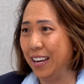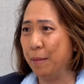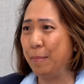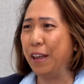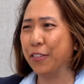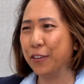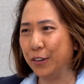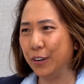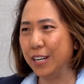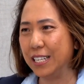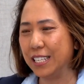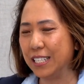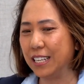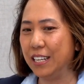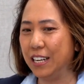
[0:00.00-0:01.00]
In my
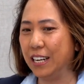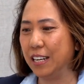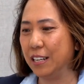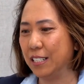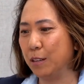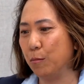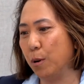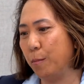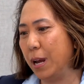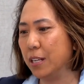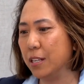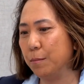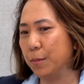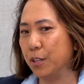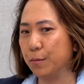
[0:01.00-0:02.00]
30s, you get some
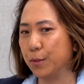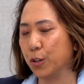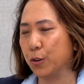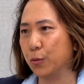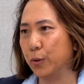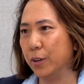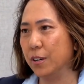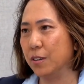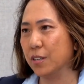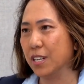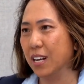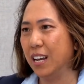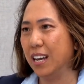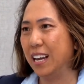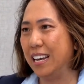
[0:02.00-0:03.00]
momentum in terms of careers.
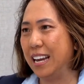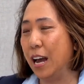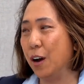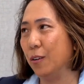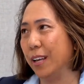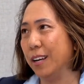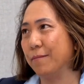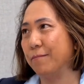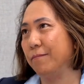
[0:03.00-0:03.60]
And now,